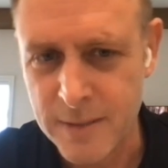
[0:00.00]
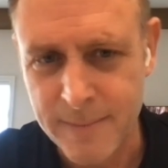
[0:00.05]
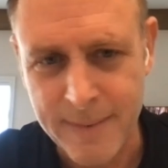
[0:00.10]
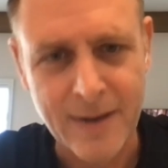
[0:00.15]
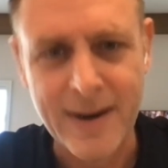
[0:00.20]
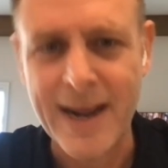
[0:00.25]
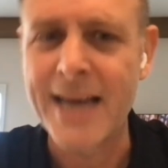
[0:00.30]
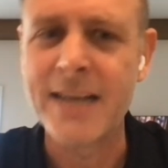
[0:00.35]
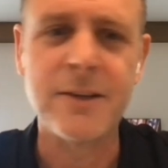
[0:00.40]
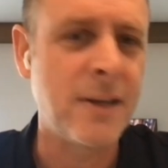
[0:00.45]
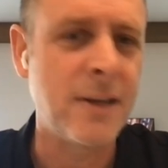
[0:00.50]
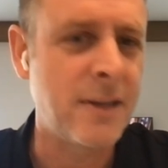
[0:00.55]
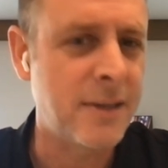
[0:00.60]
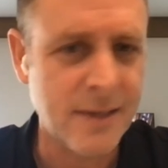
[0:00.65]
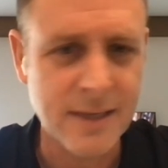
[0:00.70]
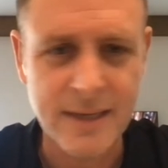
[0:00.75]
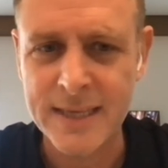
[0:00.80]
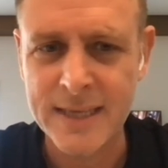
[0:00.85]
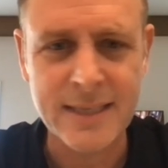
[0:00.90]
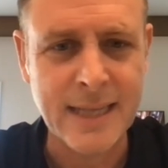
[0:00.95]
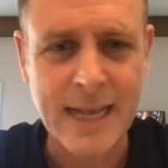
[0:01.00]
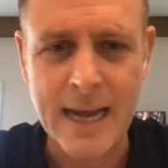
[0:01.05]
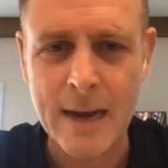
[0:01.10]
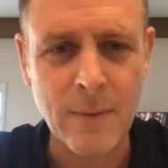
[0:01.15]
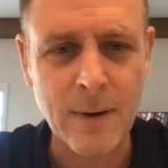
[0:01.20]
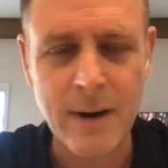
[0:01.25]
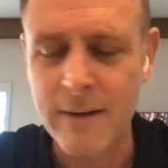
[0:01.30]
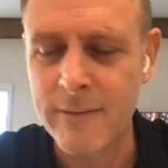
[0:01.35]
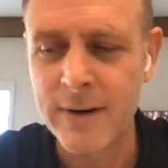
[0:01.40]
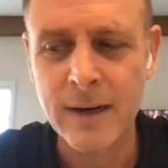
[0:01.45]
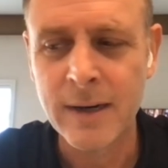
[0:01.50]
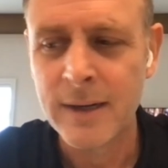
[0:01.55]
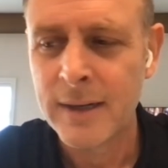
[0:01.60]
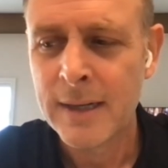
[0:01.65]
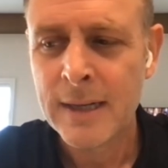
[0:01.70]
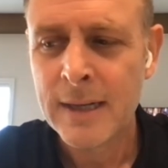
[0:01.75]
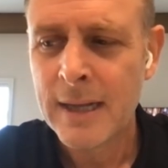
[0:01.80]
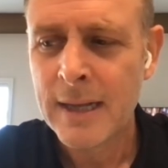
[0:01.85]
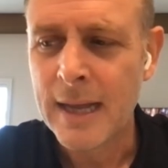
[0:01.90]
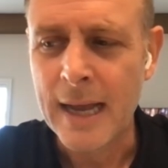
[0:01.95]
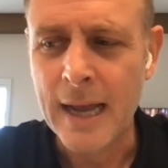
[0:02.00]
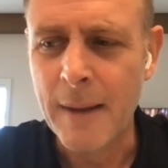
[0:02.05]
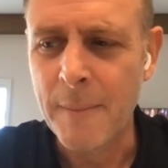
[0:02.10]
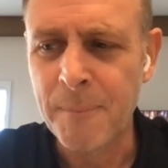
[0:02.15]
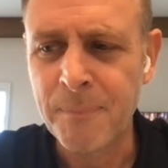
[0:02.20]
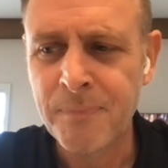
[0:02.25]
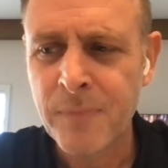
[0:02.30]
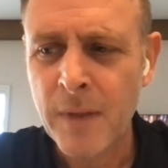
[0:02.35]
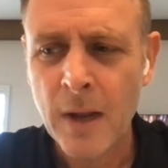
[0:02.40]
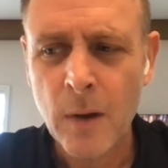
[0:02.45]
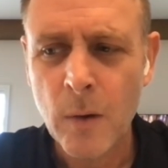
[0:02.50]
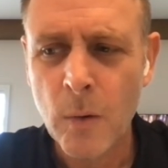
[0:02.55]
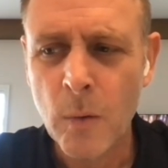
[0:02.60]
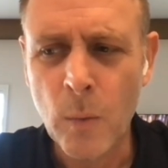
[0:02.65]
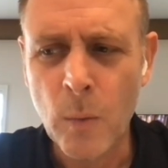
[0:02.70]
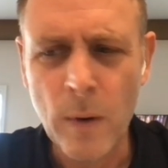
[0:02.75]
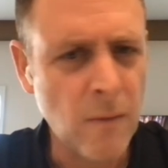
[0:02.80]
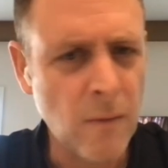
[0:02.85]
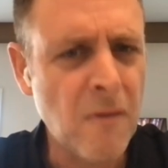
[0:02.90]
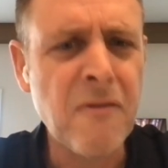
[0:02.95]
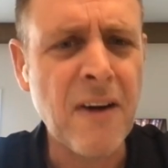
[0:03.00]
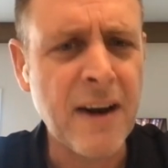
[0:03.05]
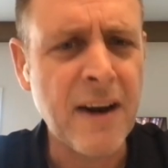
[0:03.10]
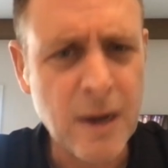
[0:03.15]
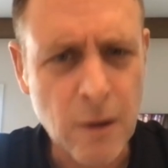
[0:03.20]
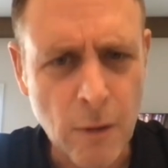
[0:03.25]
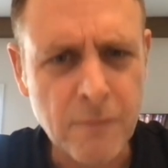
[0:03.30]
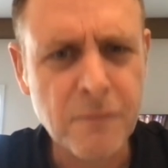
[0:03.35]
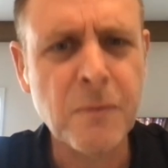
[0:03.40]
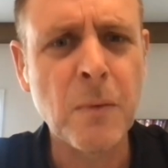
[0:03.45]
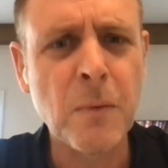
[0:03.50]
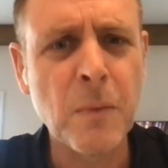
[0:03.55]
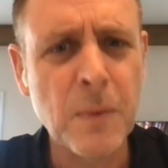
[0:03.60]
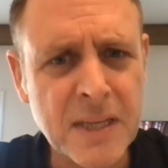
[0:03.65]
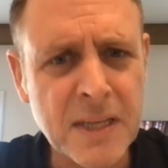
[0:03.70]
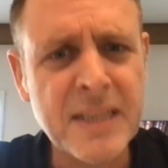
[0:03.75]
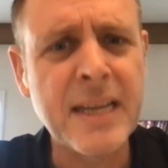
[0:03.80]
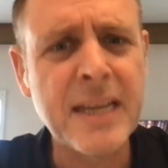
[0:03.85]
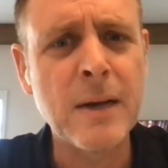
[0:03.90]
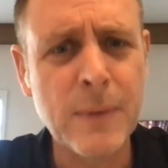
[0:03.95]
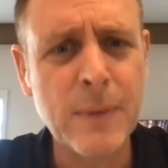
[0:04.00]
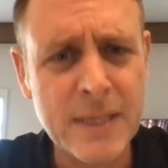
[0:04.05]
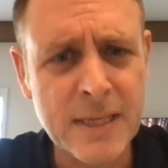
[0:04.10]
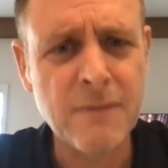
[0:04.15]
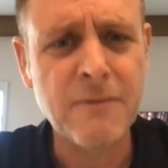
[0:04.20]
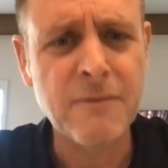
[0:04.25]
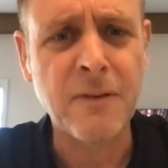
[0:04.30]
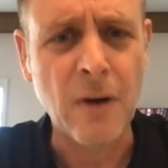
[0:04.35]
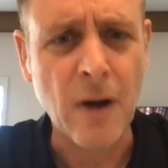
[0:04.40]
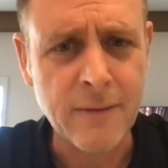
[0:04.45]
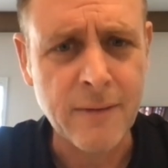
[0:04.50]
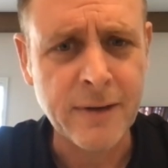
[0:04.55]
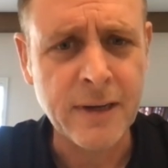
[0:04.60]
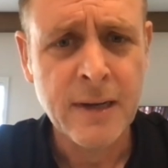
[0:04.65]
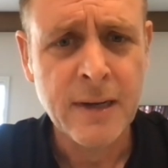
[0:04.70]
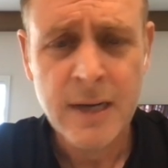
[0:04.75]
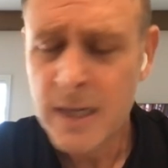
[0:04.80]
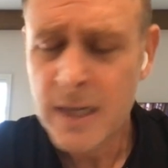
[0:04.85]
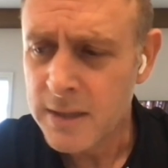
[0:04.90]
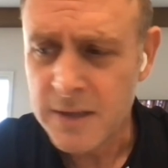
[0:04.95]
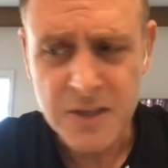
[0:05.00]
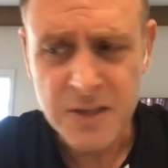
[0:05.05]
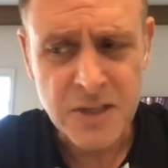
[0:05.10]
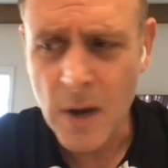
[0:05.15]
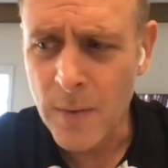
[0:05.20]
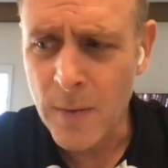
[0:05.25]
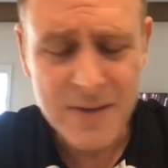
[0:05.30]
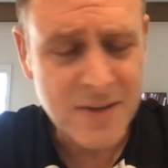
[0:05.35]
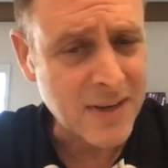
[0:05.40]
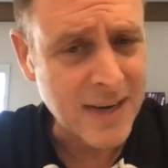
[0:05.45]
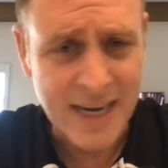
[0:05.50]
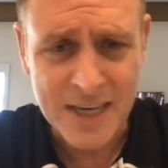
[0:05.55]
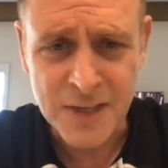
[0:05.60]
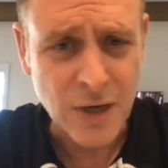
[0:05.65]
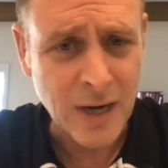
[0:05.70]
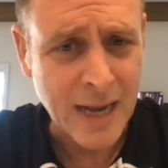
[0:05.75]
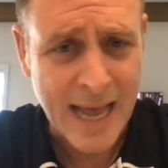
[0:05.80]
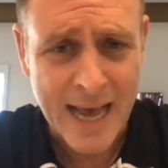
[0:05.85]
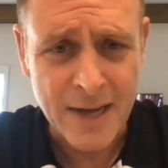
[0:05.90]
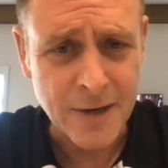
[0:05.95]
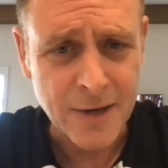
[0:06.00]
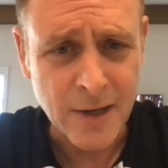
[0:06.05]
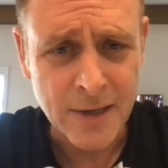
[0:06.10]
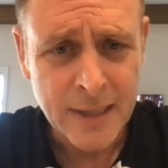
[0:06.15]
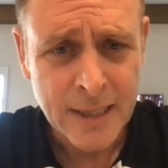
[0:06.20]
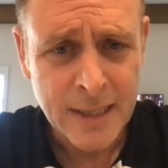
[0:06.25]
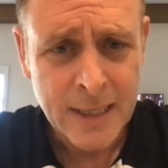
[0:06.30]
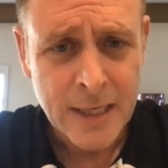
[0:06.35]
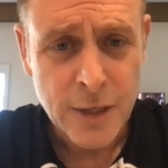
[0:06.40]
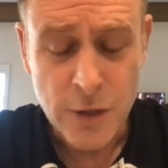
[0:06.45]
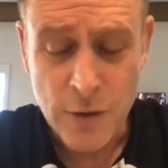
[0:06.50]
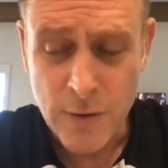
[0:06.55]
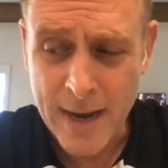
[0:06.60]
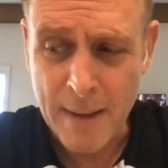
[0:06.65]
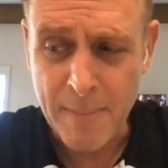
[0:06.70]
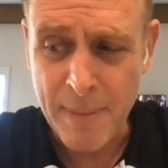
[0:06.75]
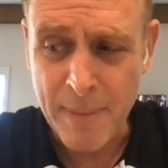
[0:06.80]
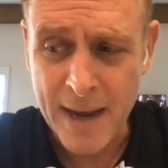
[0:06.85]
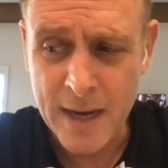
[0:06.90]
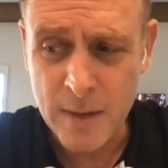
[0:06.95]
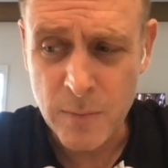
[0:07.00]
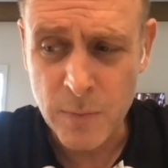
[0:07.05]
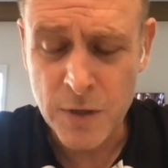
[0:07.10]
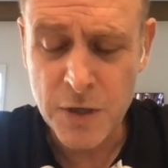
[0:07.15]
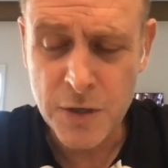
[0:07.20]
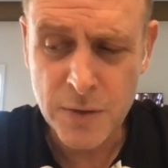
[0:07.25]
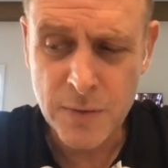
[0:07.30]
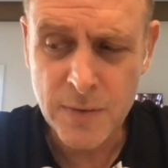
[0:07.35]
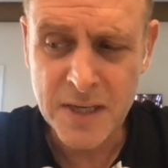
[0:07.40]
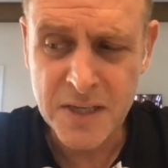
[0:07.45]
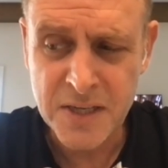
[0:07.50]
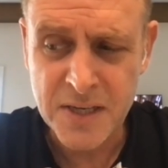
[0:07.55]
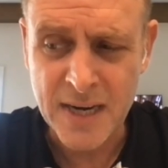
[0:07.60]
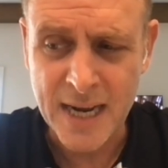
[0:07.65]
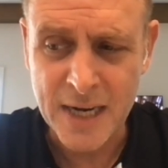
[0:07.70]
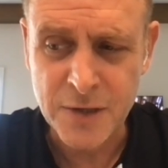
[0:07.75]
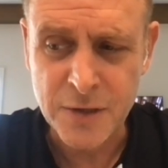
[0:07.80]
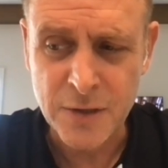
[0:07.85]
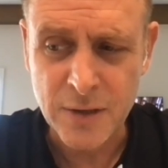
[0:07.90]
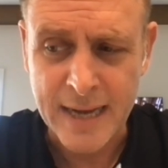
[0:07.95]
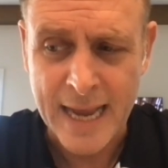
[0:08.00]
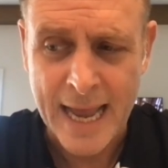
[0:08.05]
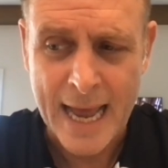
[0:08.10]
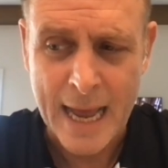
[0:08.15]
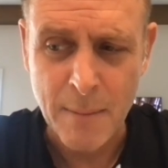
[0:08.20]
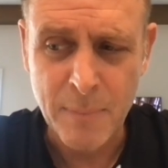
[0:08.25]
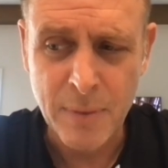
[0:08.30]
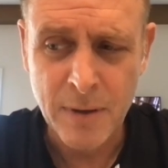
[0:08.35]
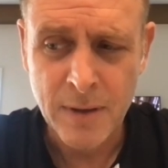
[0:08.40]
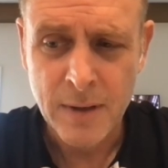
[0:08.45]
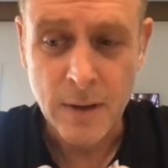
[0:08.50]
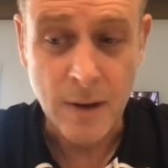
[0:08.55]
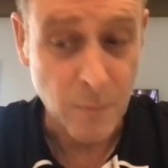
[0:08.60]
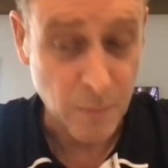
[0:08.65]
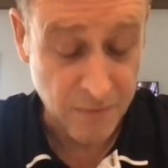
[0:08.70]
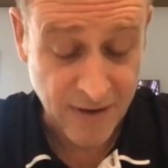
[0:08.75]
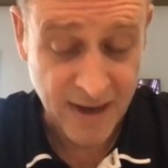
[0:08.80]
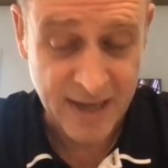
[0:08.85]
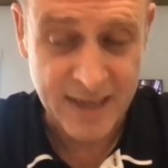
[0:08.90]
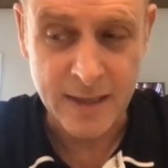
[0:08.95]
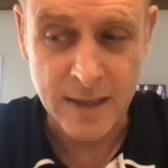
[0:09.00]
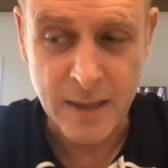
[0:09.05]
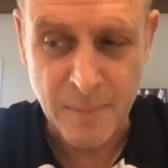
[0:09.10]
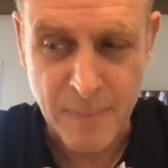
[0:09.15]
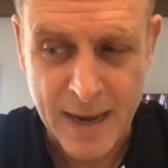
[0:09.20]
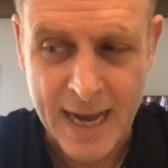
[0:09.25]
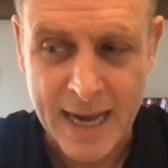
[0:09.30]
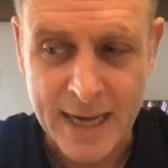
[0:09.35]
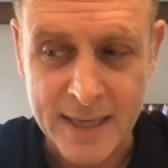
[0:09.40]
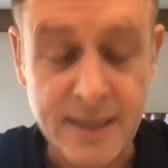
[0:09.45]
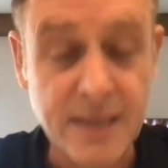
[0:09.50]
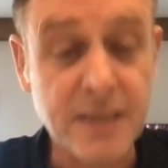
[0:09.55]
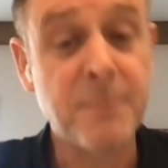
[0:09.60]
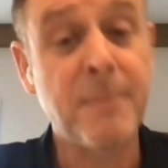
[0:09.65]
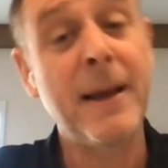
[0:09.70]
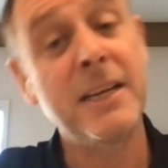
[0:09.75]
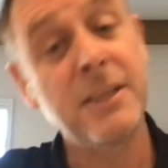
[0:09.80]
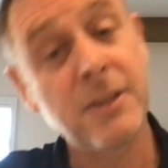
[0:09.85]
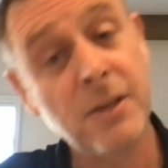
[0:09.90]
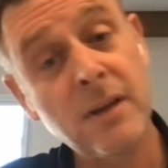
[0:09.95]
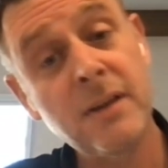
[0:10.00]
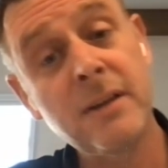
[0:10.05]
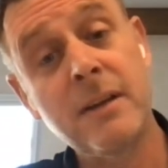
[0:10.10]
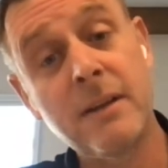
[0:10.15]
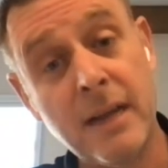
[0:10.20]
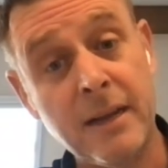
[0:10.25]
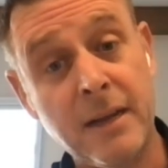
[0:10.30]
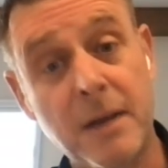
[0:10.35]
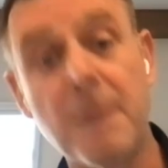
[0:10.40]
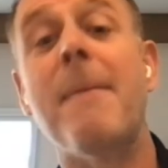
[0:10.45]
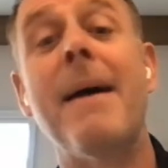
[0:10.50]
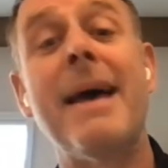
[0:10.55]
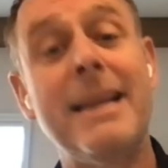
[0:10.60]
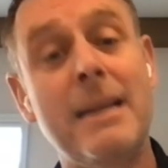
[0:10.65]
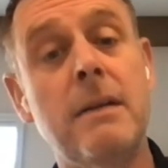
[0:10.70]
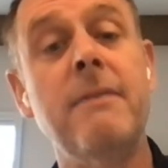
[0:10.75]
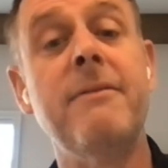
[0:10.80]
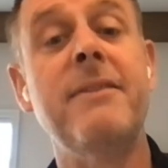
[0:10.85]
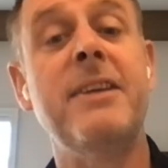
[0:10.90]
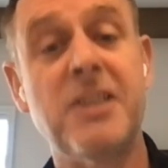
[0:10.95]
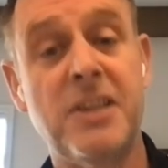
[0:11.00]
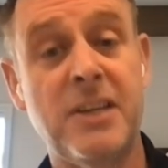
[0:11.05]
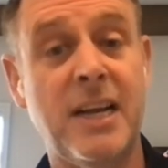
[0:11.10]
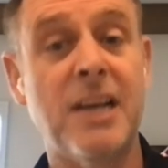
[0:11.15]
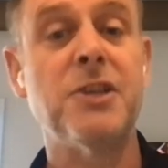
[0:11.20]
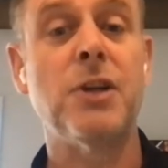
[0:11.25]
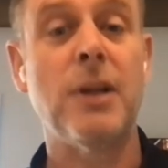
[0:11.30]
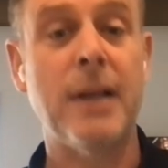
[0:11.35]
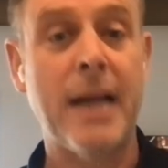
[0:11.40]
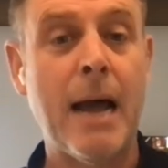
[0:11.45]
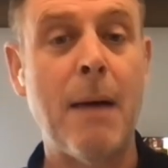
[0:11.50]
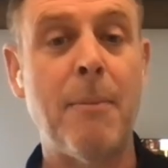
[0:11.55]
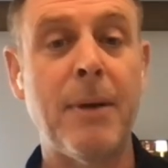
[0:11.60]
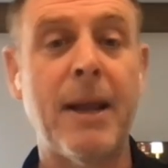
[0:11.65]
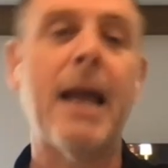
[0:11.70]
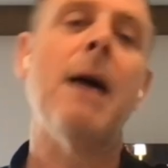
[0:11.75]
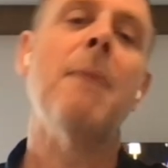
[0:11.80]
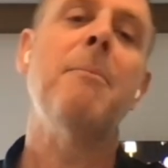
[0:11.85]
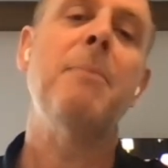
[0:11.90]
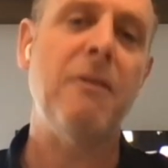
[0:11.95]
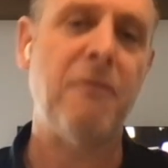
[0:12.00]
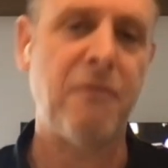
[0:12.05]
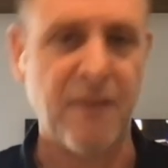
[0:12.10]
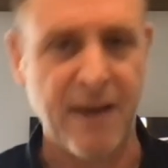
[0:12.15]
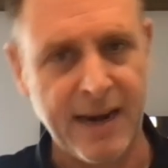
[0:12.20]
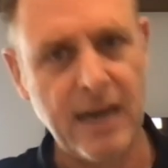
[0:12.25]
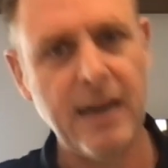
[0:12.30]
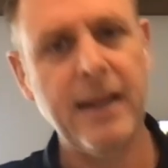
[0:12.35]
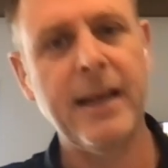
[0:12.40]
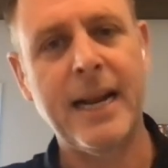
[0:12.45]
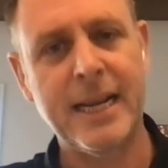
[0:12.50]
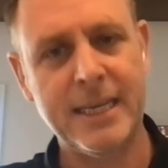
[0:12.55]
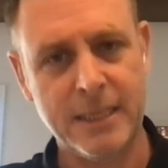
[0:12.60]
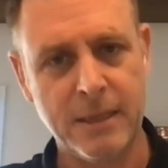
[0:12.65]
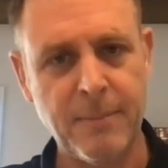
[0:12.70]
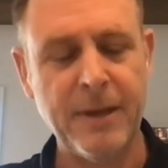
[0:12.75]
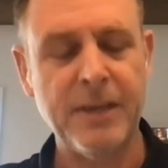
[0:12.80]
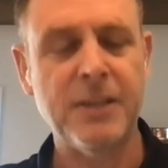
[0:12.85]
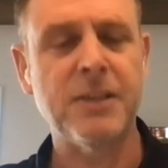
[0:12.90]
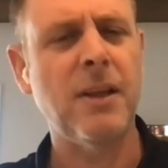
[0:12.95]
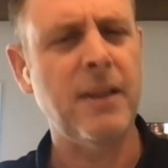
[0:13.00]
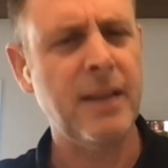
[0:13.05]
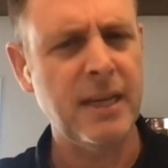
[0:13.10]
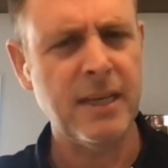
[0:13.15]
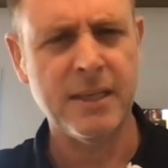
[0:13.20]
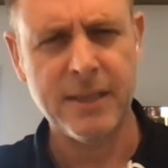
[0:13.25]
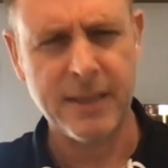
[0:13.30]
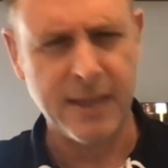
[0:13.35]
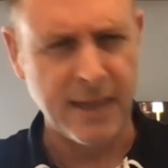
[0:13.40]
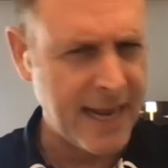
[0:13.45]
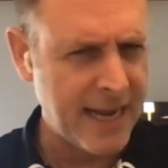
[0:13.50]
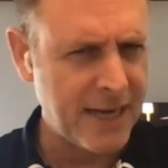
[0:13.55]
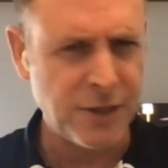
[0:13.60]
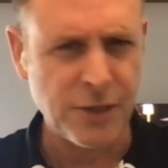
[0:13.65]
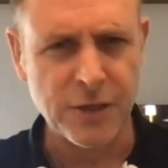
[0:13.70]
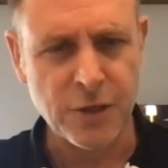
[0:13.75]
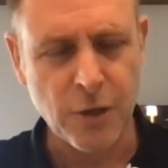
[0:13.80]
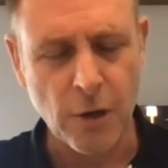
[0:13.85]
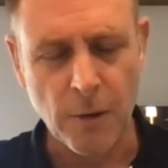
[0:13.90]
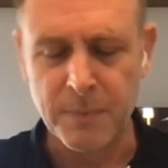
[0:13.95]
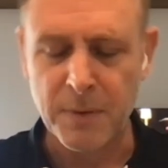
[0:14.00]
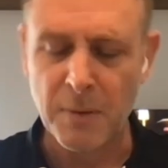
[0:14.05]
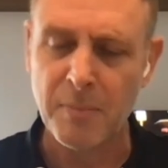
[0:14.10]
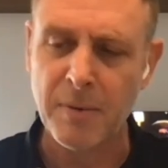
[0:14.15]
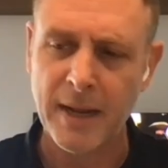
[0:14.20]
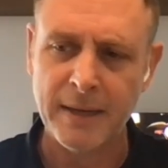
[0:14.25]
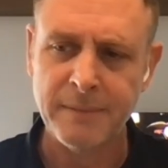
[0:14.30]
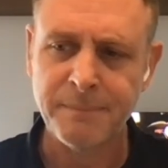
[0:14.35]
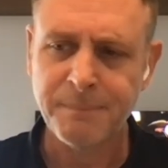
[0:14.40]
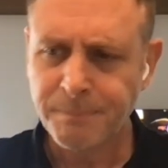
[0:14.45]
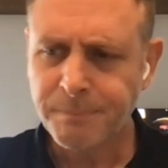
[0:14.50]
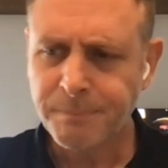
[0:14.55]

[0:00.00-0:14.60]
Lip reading: about add-ons and this, that, whatever. We were very comfortable with the deal we did for Ivan. There's no international add-on. You get paid when you do an international cap, and we've had it in the past. It's based on a competitive international cap. It can't be a friendly. It has to be. So I think it's the Nations Cup they're playing,